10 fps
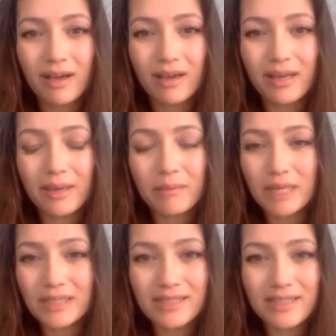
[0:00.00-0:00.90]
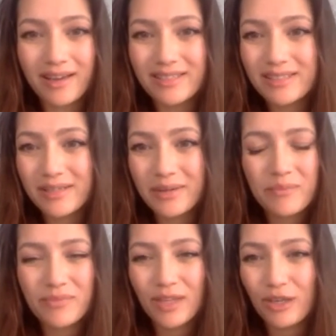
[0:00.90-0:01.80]
it means that,
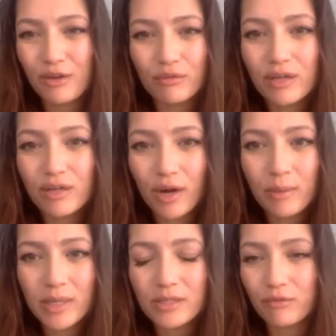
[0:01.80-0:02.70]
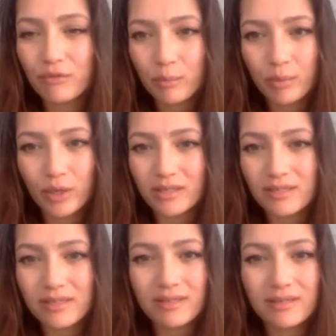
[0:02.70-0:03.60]
you know, the environmental footprint